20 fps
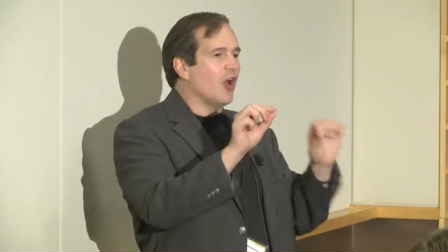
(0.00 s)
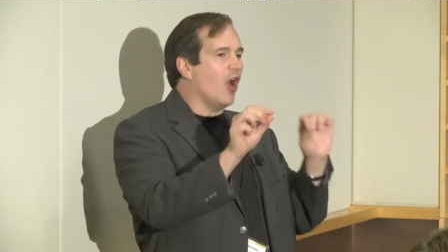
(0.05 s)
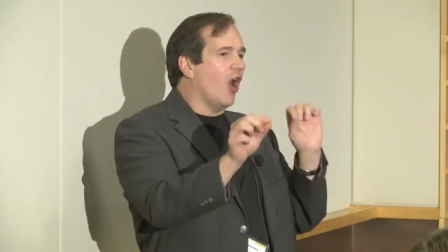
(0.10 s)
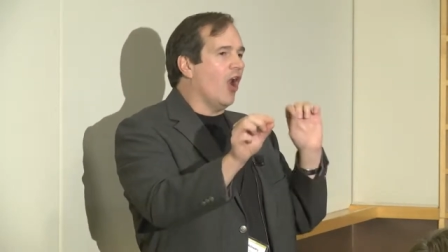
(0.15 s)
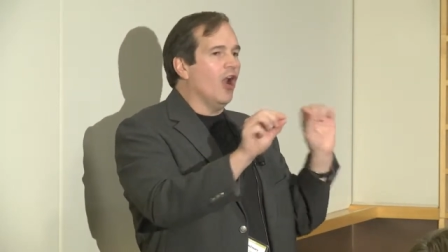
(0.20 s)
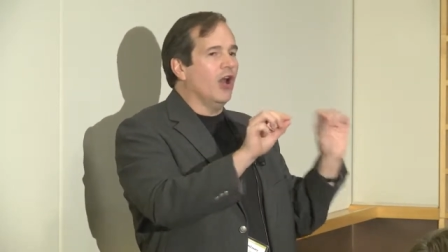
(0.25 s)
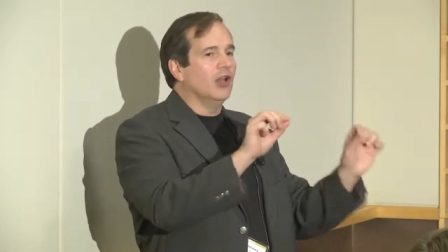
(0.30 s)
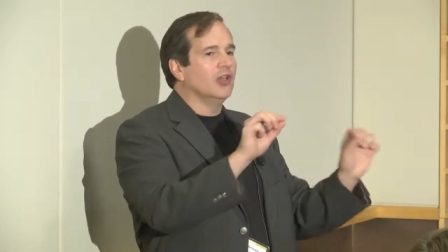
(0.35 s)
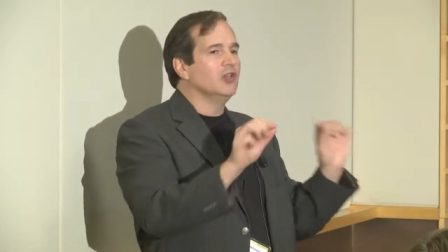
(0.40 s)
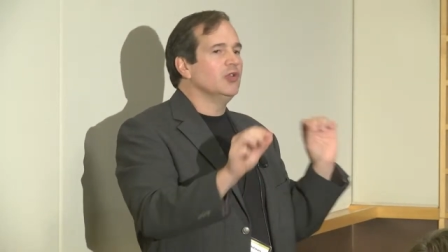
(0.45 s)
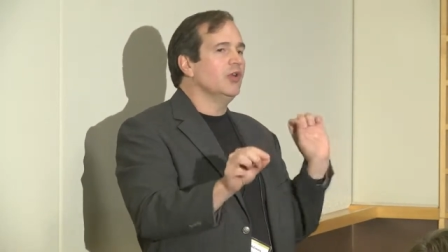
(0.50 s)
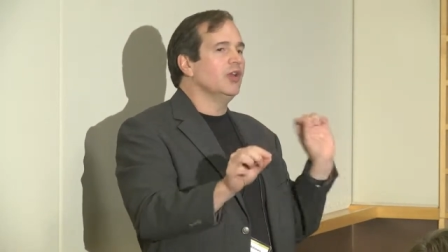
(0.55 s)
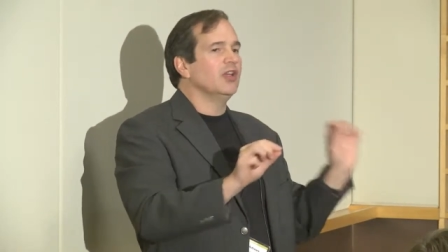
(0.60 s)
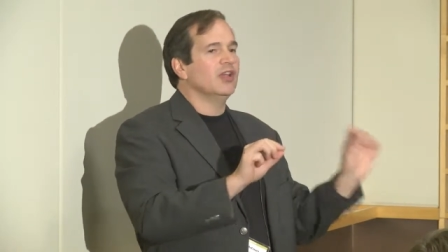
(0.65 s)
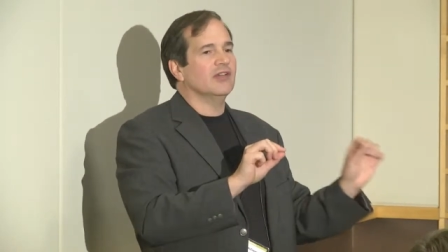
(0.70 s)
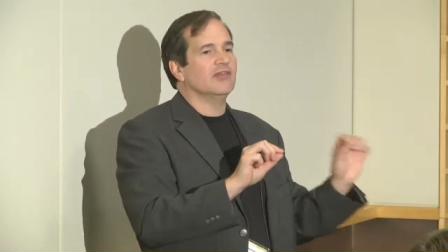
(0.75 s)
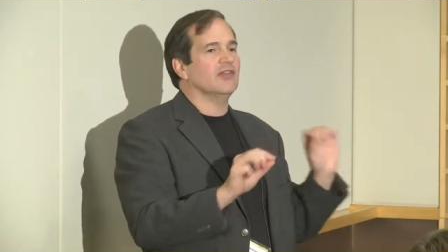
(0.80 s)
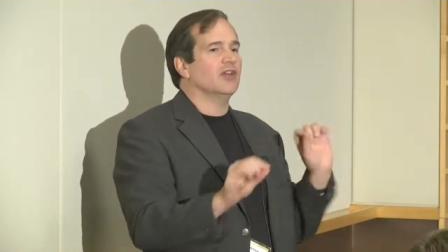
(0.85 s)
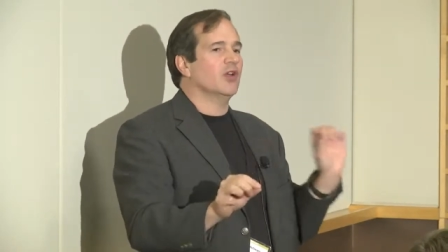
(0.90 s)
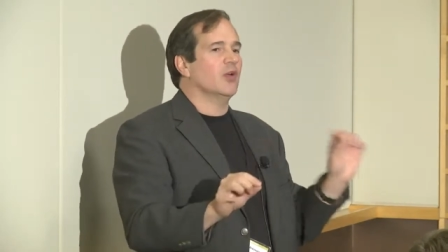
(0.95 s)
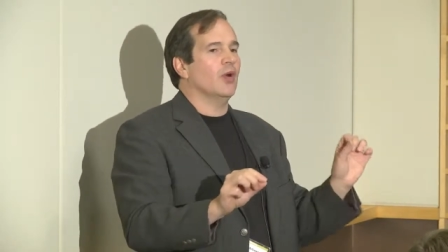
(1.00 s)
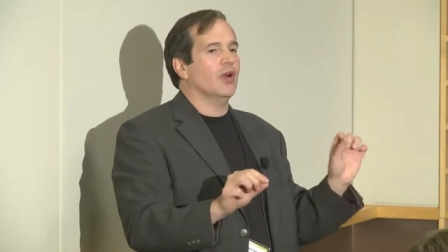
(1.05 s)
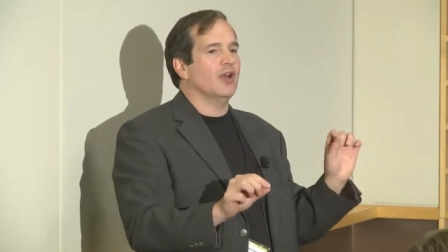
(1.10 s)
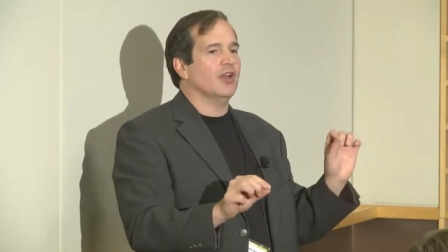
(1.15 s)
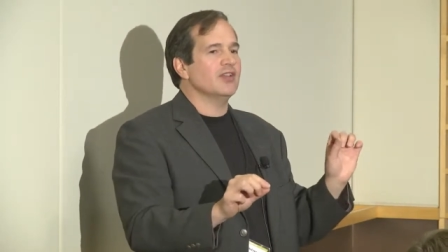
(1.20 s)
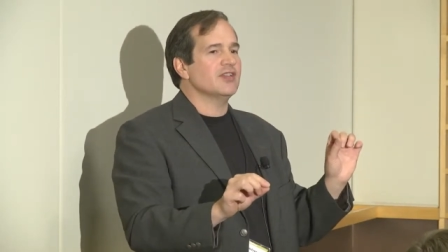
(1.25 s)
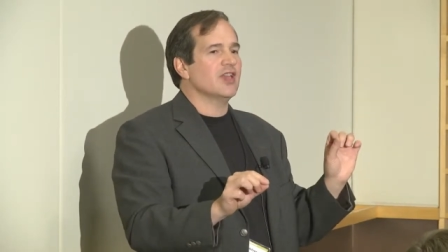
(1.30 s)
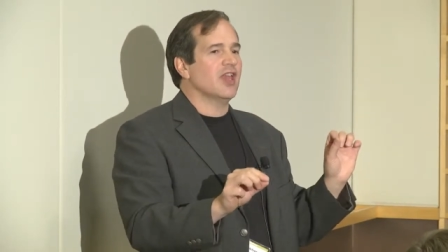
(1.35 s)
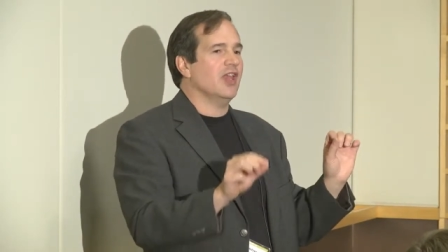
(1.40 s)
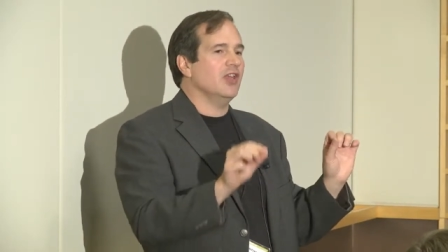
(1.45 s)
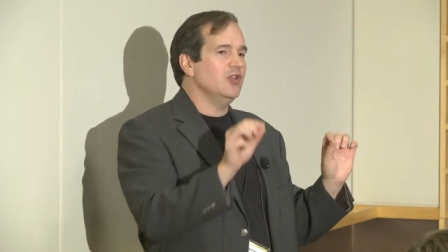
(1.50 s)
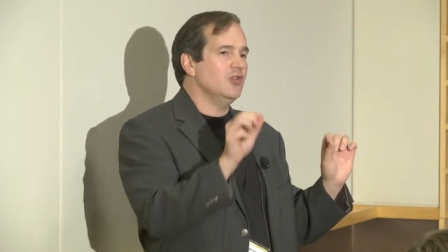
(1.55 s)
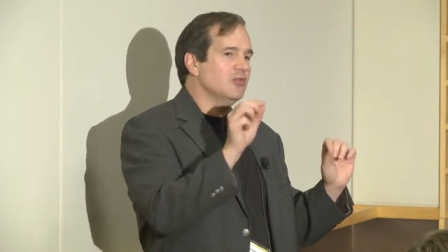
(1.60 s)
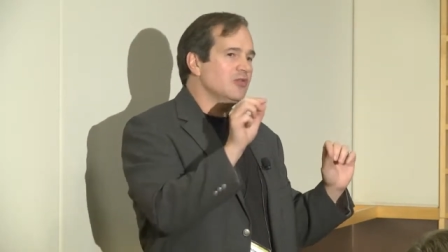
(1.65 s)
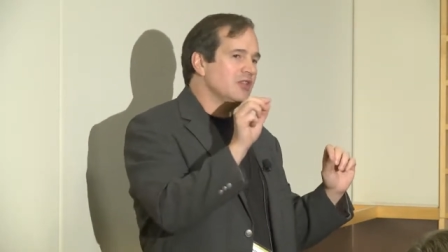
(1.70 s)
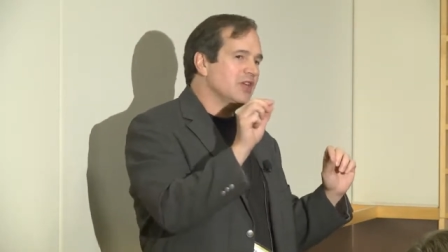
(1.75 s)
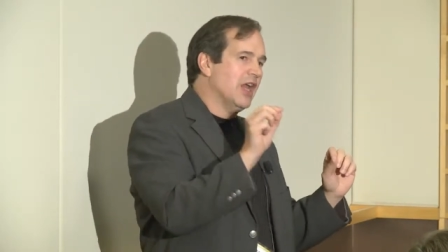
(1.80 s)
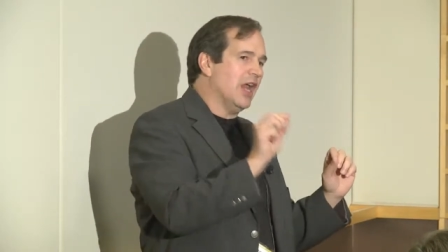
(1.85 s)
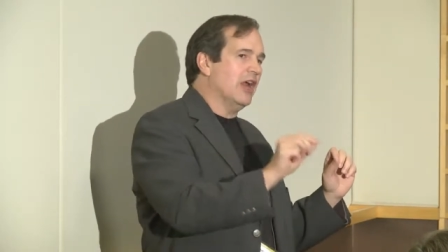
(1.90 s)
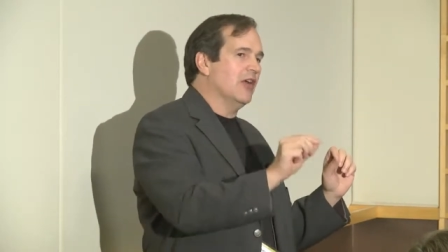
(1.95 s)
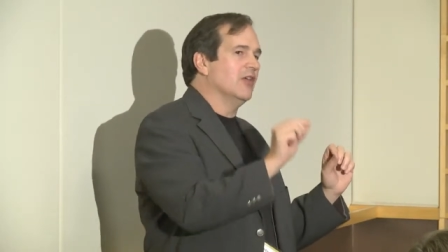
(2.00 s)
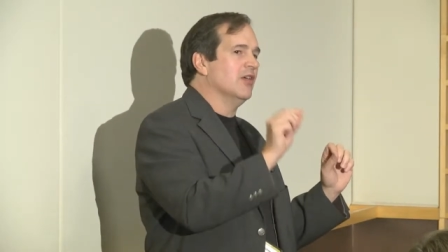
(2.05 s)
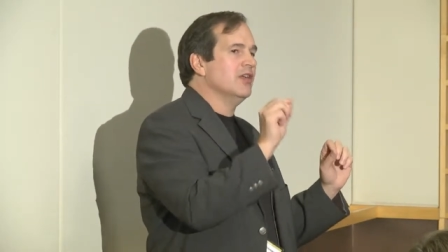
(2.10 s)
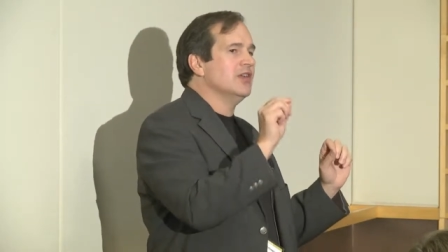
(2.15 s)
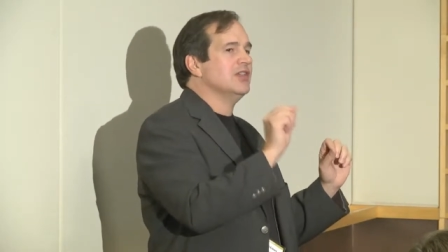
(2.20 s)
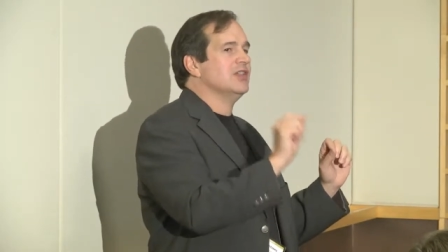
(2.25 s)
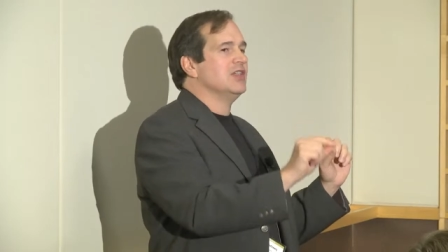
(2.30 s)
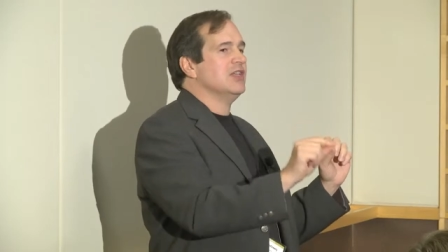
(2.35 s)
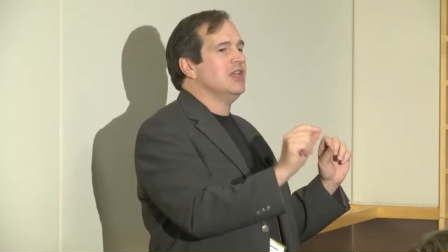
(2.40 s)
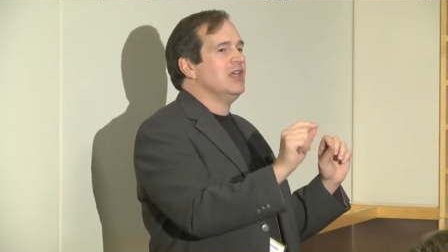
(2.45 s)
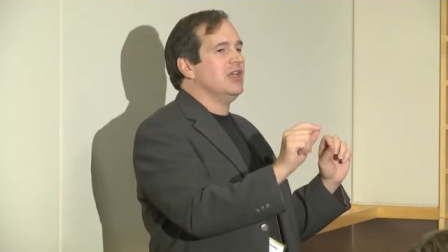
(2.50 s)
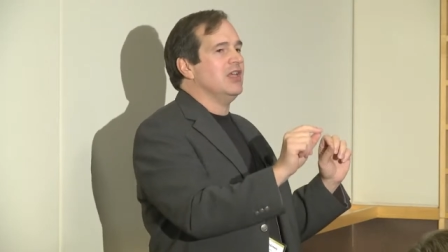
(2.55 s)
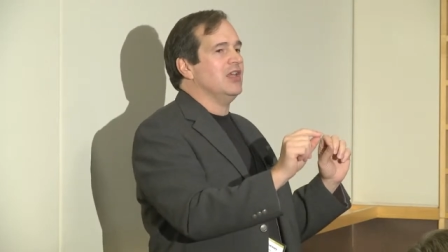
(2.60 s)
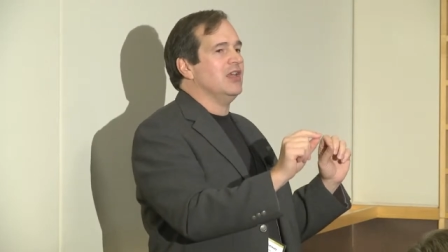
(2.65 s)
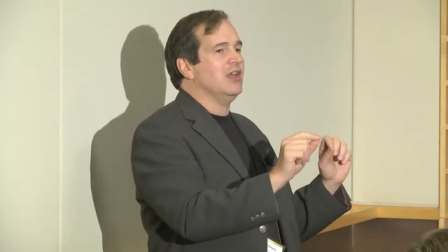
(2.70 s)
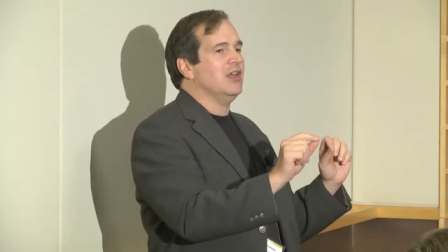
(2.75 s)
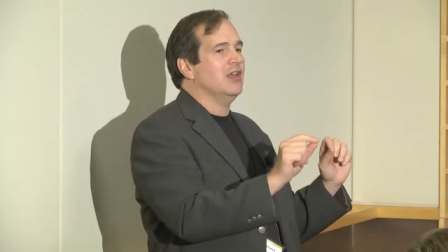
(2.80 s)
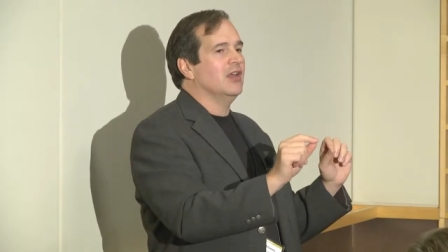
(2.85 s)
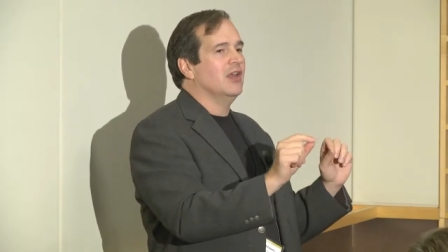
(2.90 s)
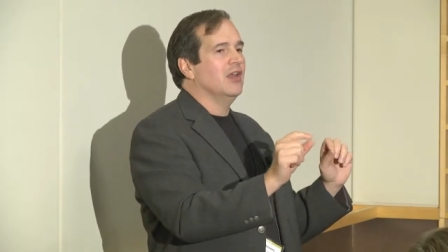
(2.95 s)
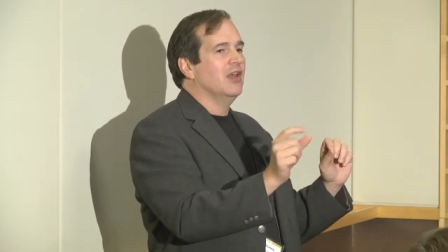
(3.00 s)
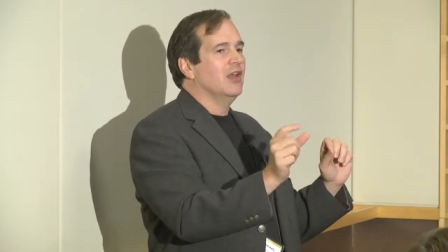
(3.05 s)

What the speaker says: all doing different queries. Can you guarantee